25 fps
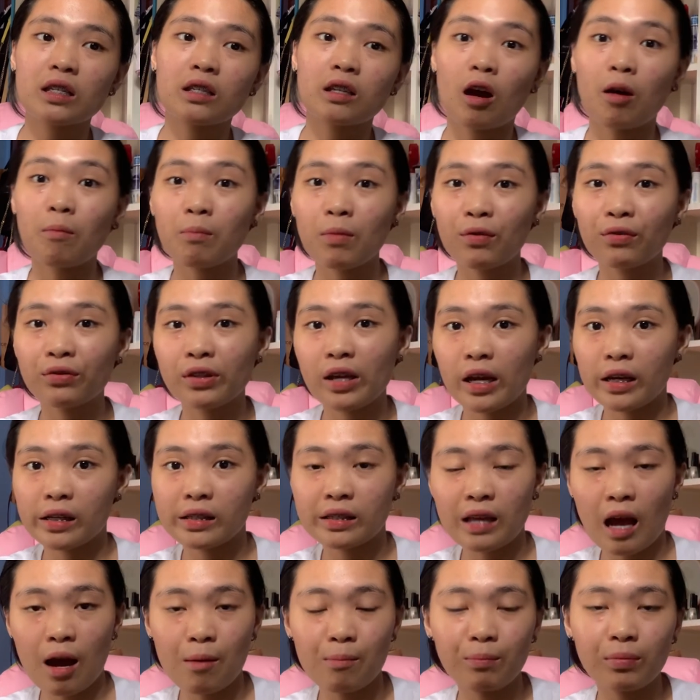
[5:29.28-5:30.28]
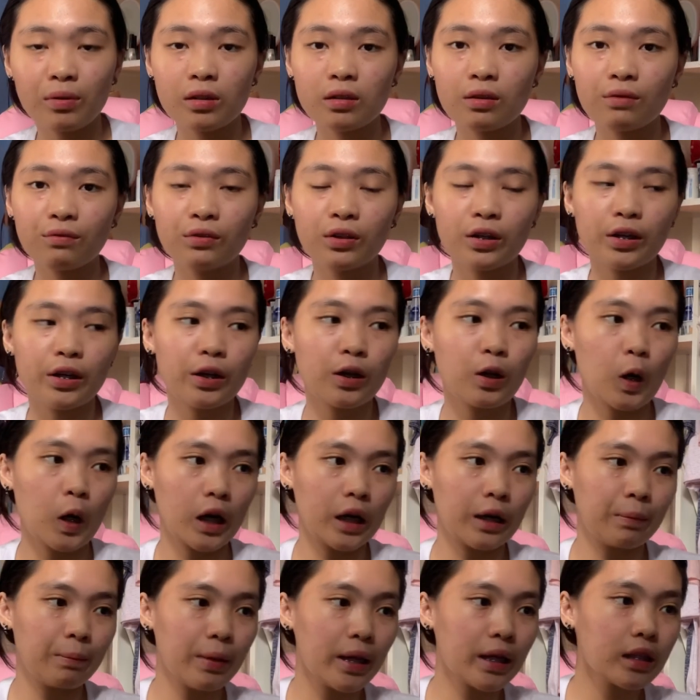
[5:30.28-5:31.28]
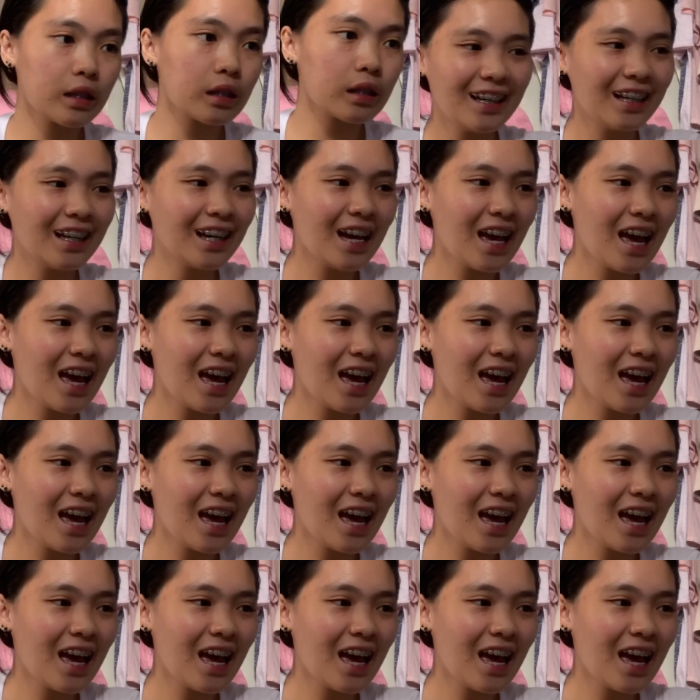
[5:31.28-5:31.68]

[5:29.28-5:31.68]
some of the examples of the requirements.